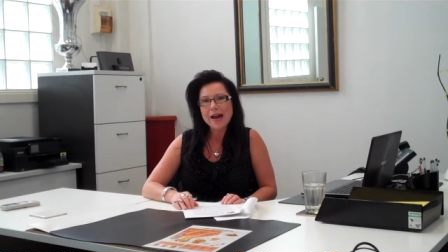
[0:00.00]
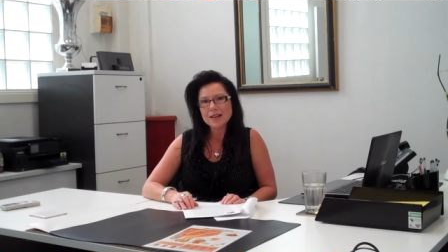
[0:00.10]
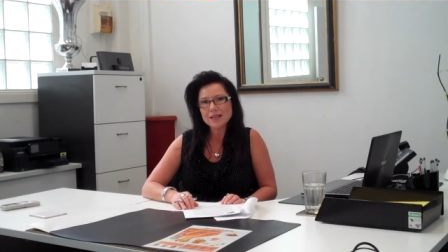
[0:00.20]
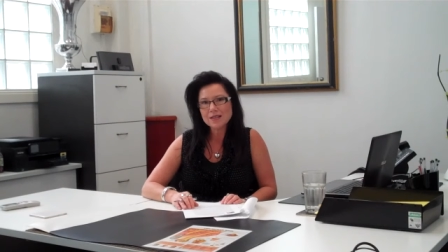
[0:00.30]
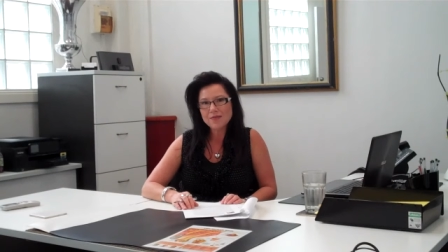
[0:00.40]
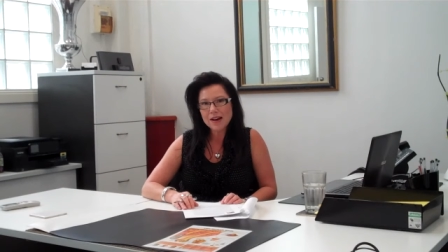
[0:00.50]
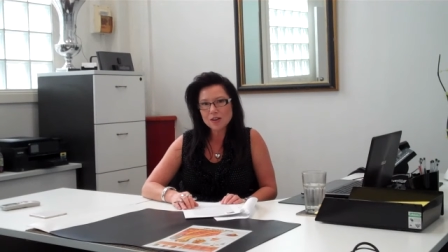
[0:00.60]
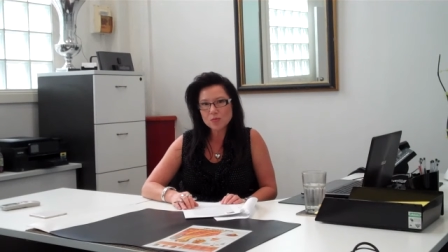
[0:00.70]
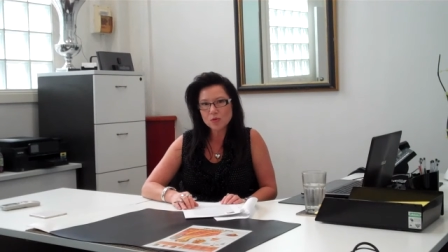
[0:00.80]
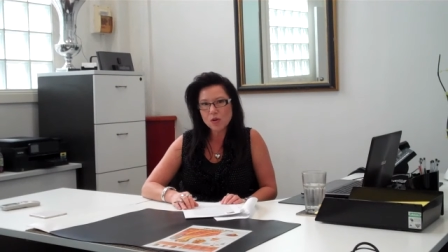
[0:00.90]
And it's
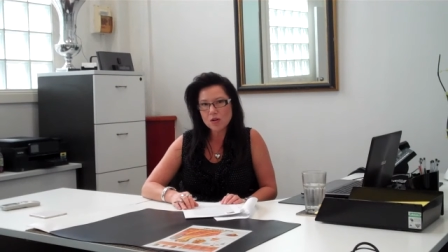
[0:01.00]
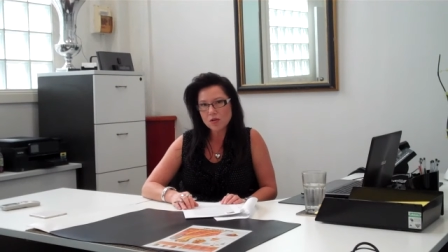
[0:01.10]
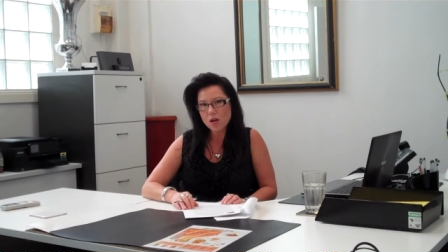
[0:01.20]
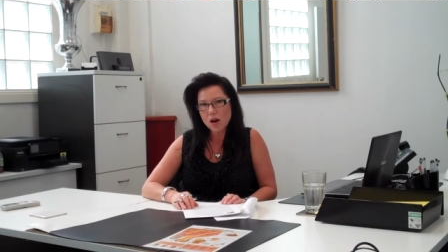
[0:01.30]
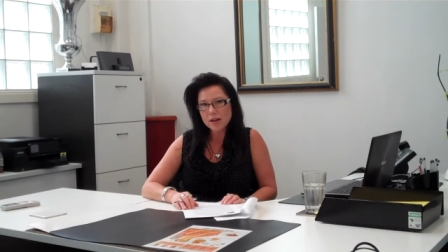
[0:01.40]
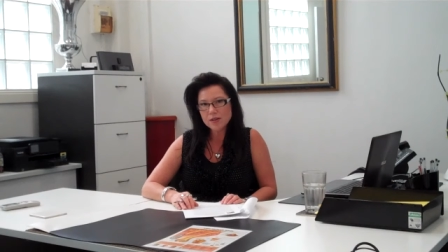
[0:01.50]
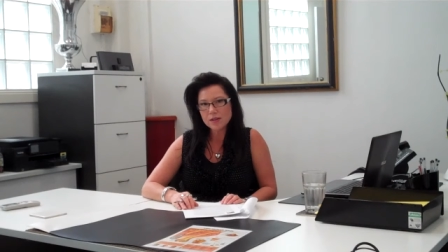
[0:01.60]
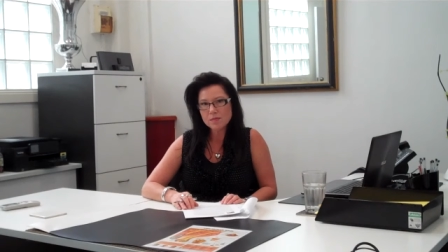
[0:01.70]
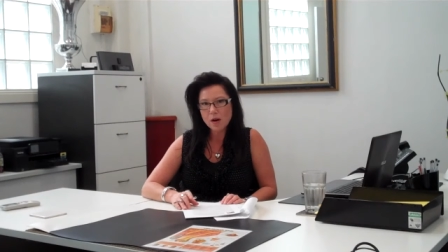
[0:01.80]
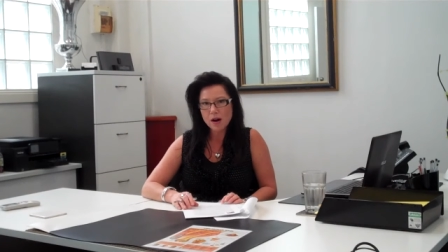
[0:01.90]
available online. You
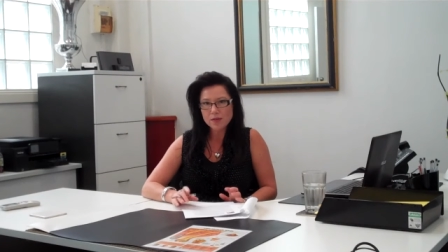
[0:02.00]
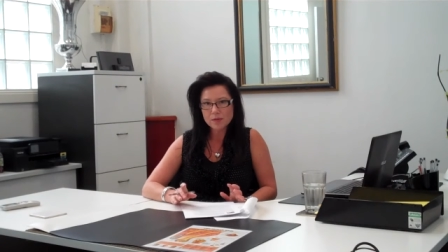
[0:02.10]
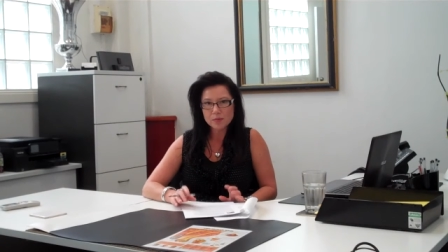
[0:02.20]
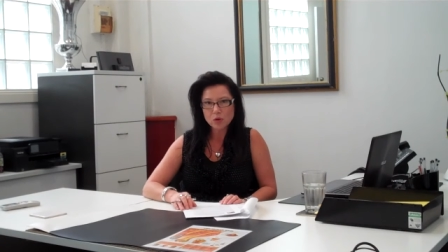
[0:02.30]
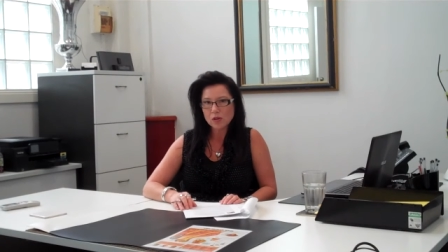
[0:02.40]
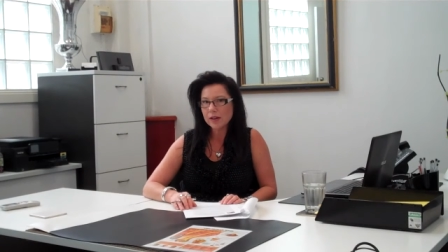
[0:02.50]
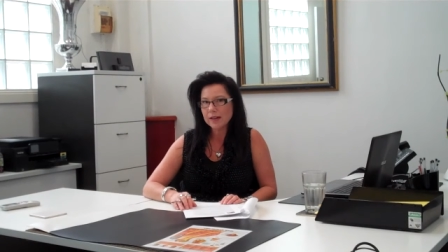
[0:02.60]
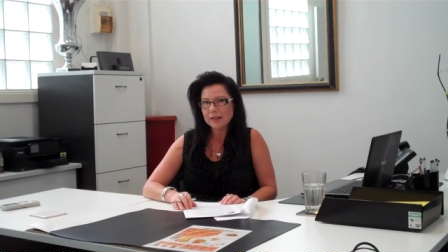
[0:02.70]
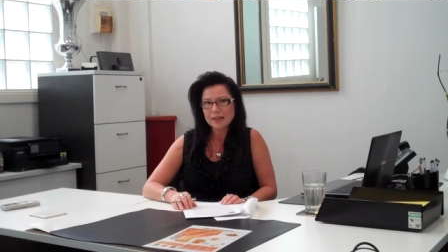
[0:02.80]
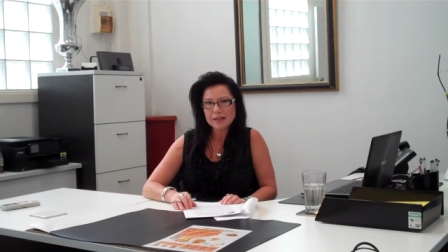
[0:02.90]
can buy the booklet,
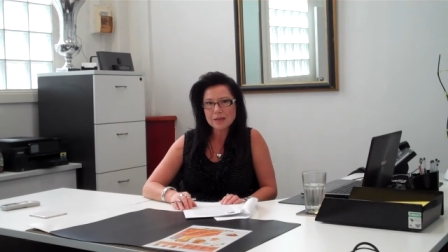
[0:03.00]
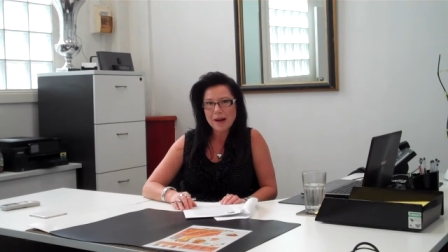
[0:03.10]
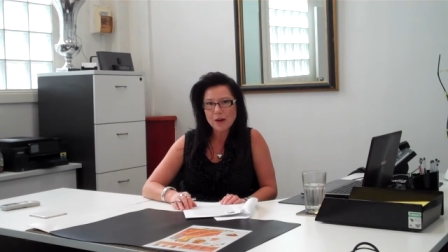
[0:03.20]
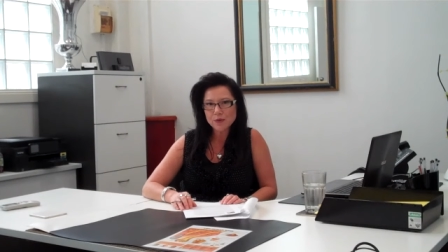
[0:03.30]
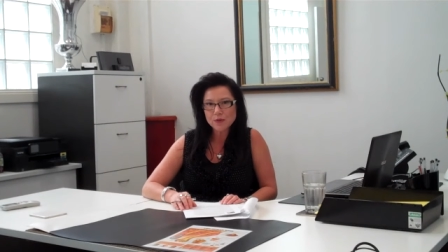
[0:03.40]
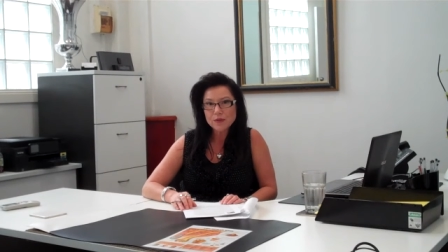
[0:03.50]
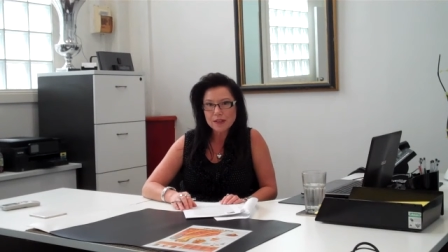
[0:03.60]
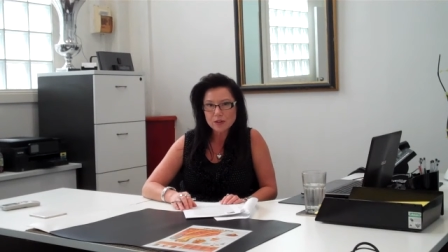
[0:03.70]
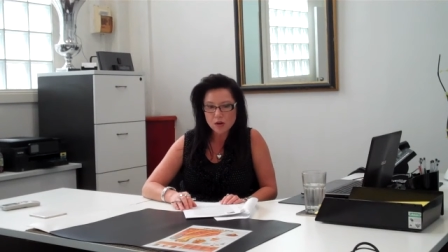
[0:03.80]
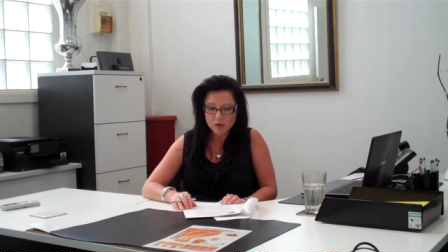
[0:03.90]
I think it's about
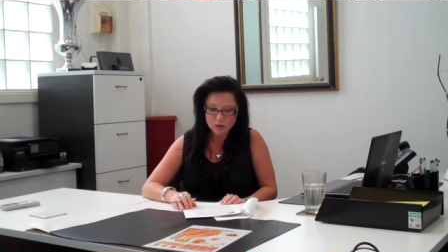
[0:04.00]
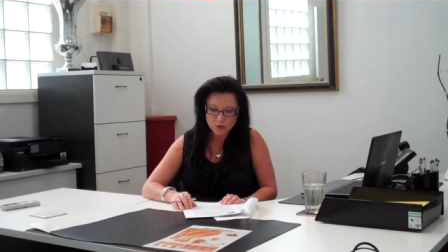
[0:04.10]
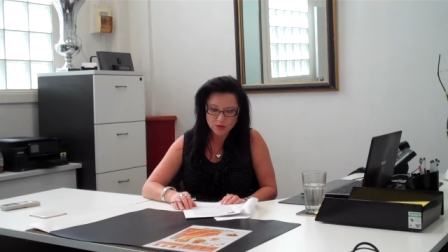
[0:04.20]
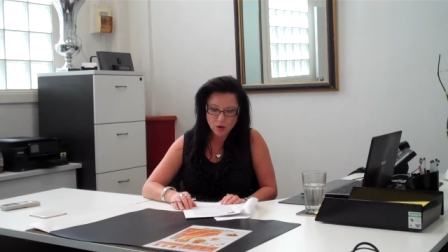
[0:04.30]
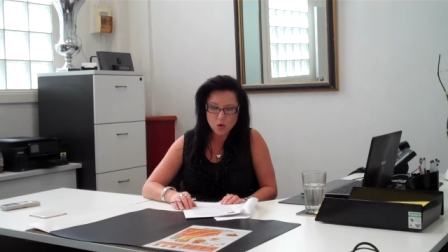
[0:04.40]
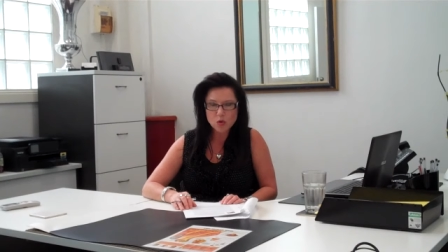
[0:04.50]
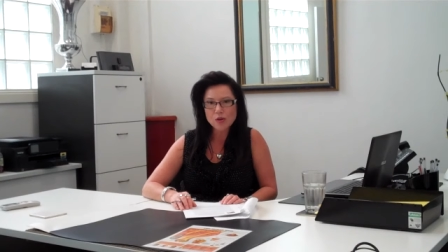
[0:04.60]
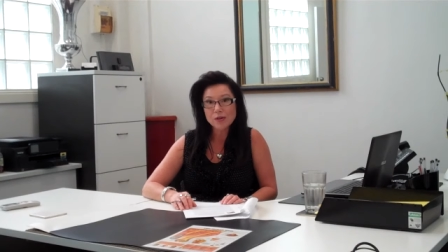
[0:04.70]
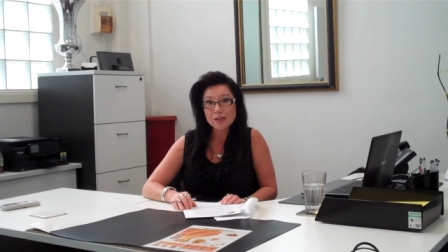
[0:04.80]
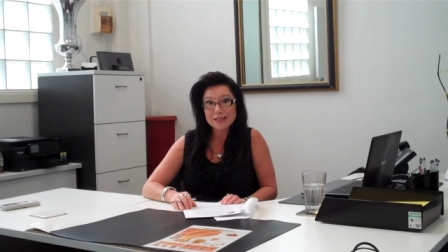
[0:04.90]
fifteen dollars or so, or
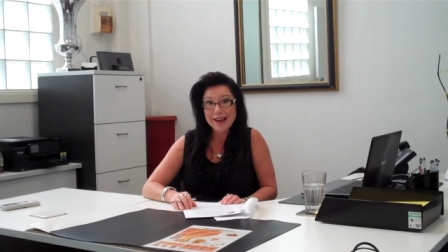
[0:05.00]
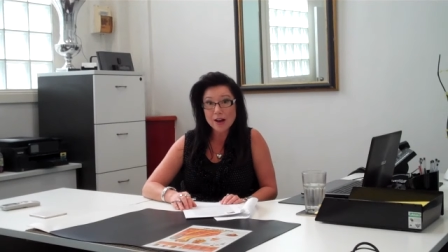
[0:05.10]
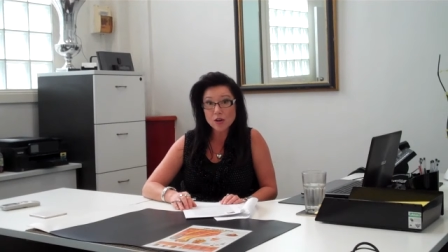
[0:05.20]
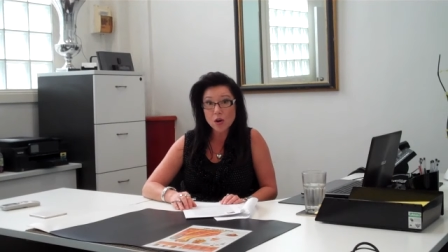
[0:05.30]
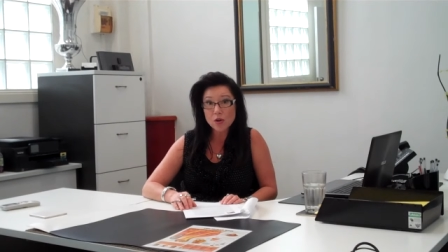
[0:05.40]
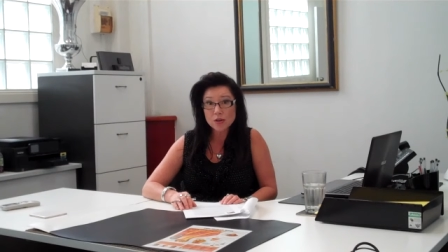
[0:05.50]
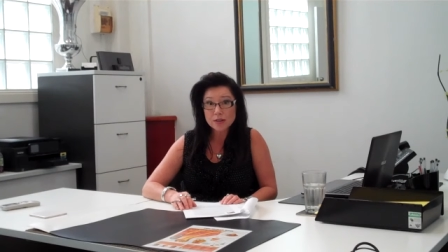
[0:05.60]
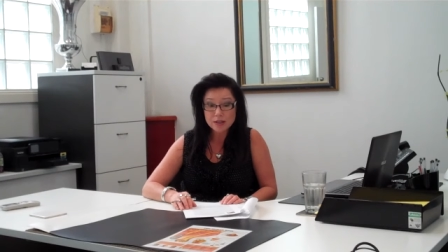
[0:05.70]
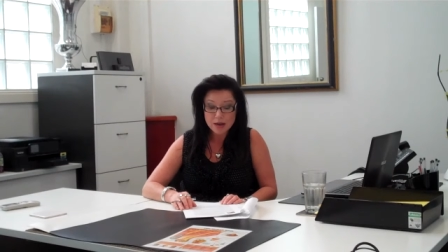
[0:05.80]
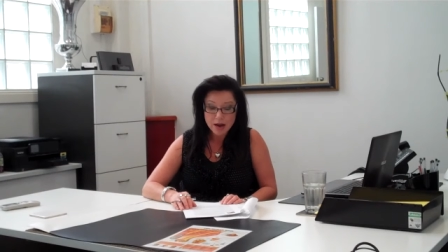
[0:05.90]
you can download
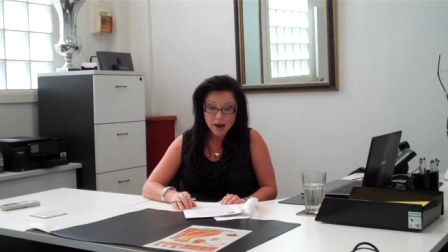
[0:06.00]
it.